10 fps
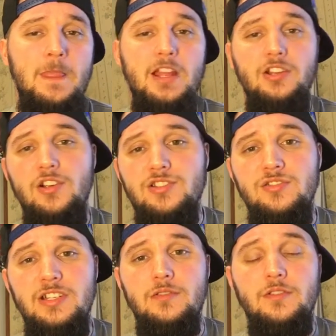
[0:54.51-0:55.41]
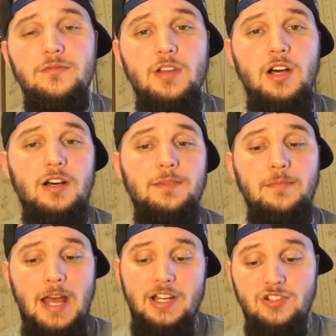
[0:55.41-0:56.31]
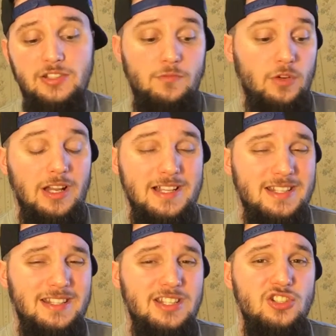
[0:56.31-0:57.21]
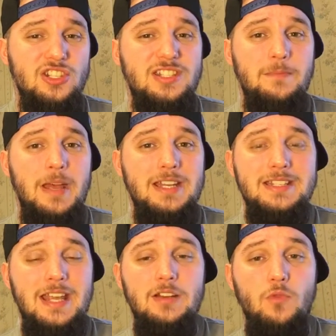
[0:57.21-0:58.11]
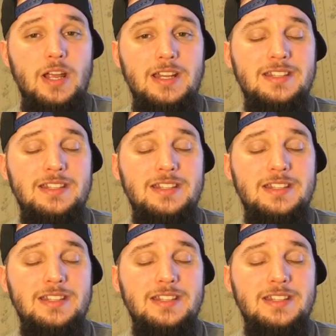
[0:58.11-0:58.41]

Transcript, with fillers: And you also need to uh, actually realize that this is just a maintained weight.